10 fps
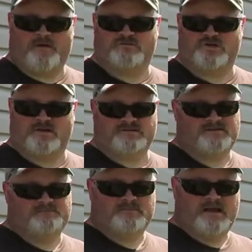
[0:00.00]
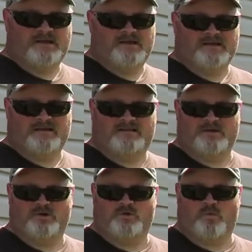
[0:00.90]
five shots and
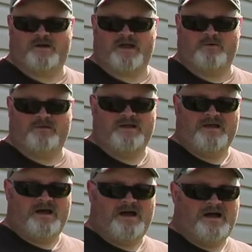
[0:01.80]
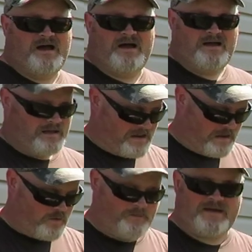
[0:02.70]
continue to work out
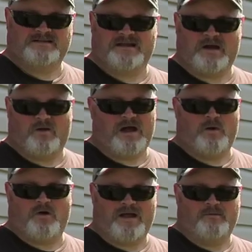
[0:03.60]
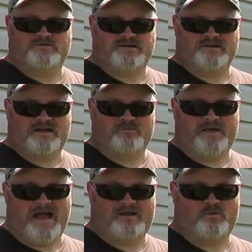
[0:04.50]
how our ammo is gonna
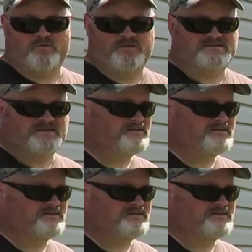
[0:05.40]
react over this